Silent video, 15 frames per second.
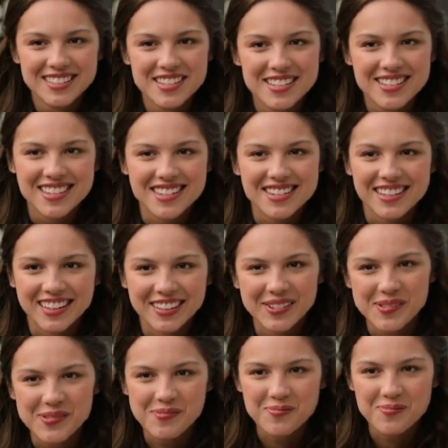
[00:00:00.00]
Did you
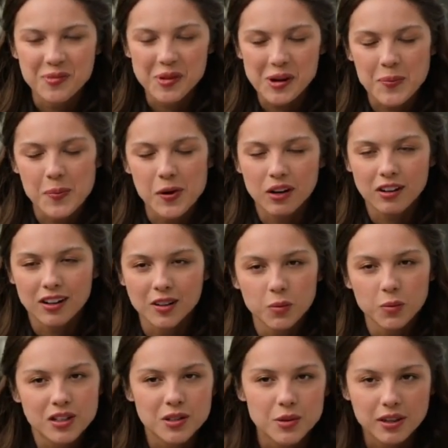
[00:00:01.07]
read a book called What to
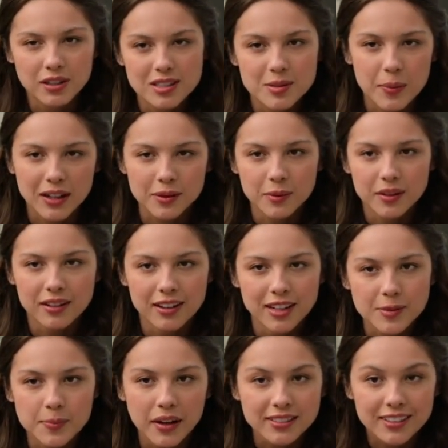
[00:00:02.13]
Expect When You're
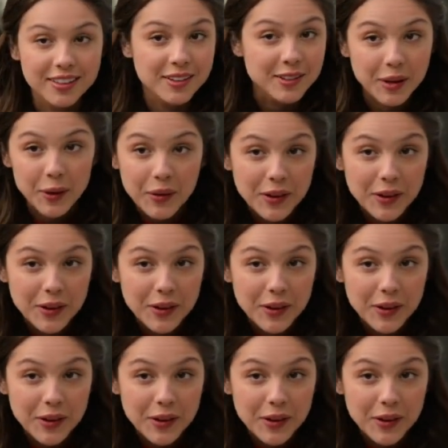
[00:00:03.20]
Expecting Your Donor